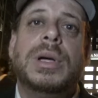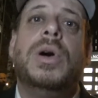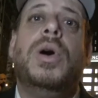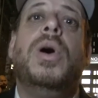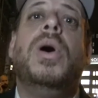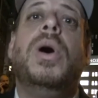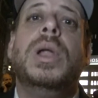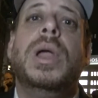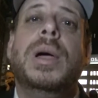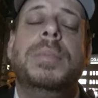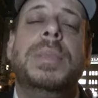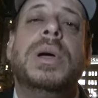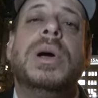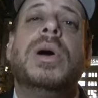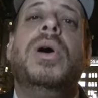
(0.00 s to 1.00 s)
Call up,
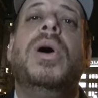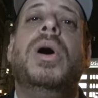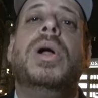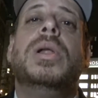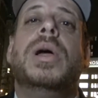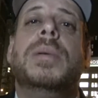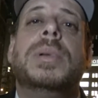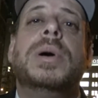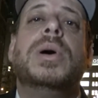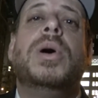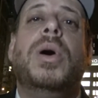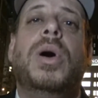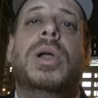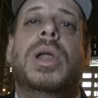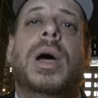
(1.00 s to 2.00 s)
call up,
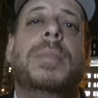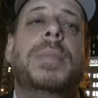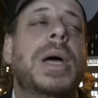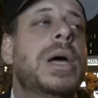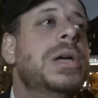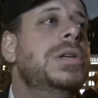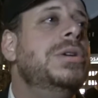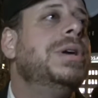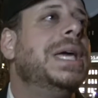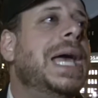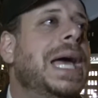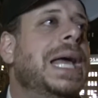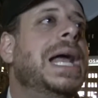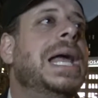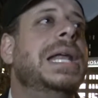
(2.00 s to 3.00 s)
call up. You
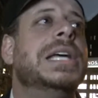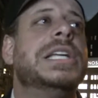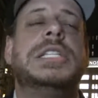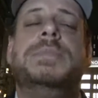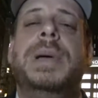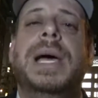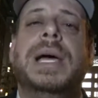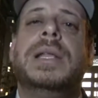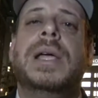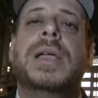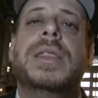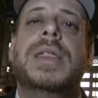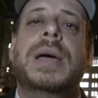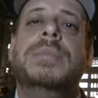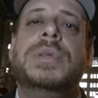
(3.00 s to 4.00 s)
cannot expect
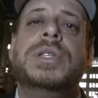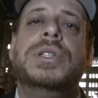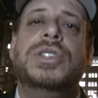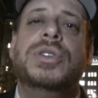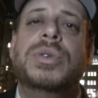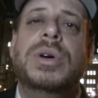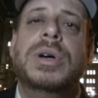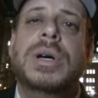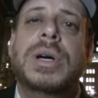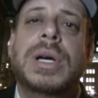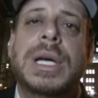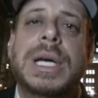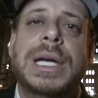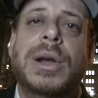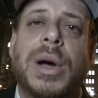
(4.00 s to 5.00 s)
them to do
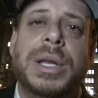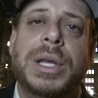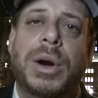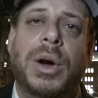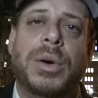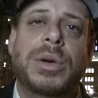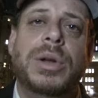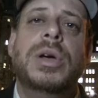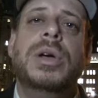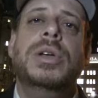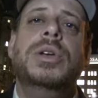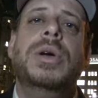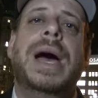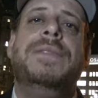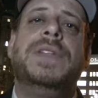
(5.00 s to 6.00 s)
it on their own.
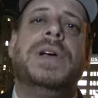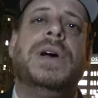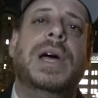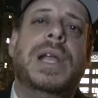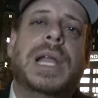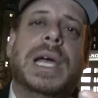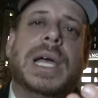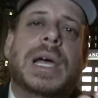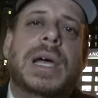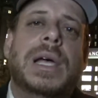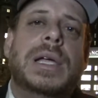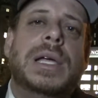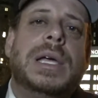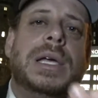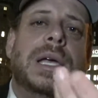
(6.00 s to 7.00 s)
You have to kind of like
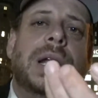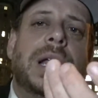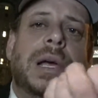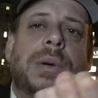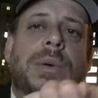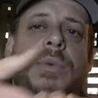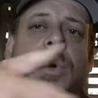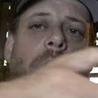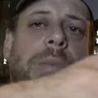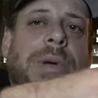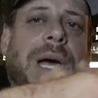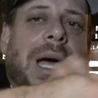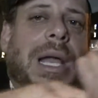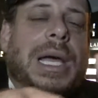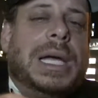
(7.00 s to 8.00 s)
a rope. You
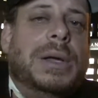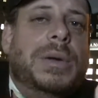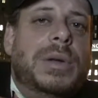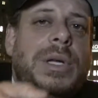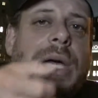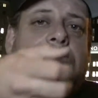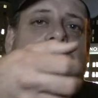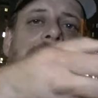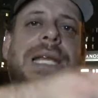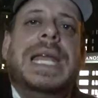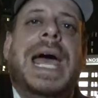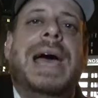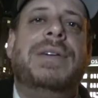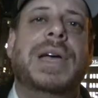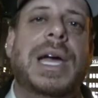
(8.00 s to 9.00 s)
gotta
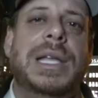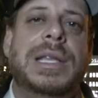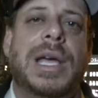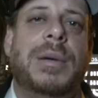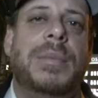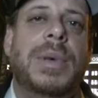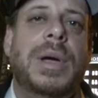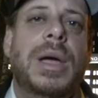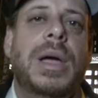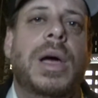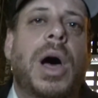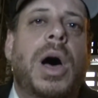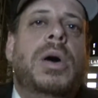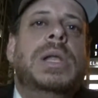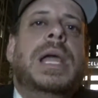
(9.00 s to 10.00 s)
navigate them.
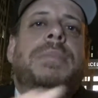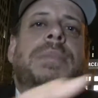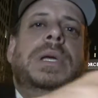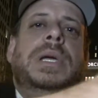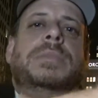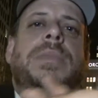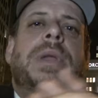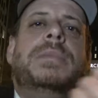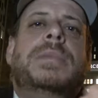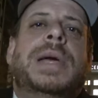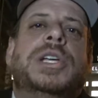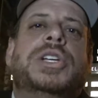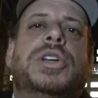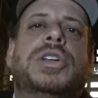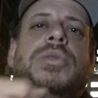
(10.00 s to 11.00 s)
Oh, let me
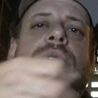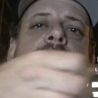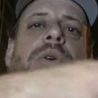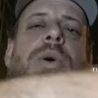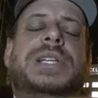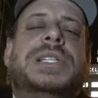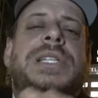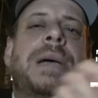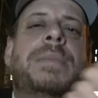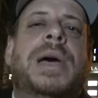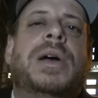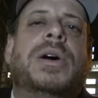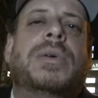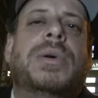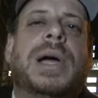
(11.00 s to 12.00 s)
make sure you requested that
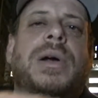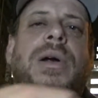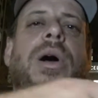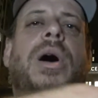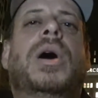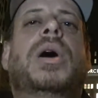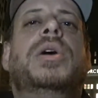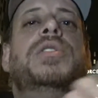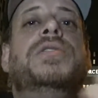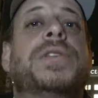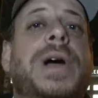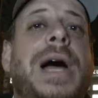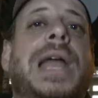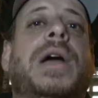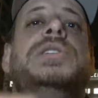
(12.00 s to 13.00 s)
medical record. Oh, you
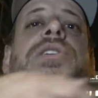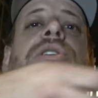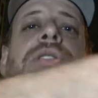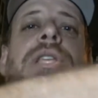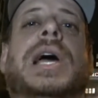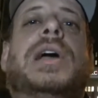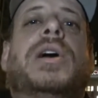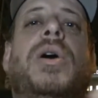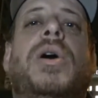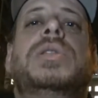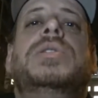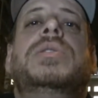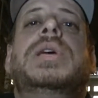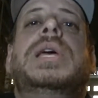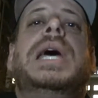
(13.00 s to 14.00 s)
forgot. Oh, it's a good thing I called
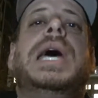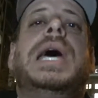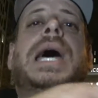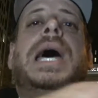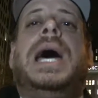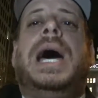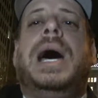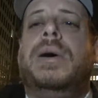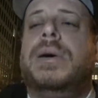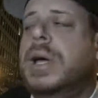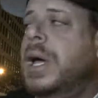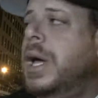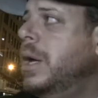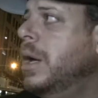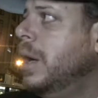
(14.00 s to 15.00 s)
you. Yeah,
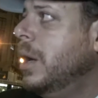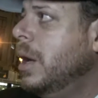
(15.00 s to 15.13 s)
okay.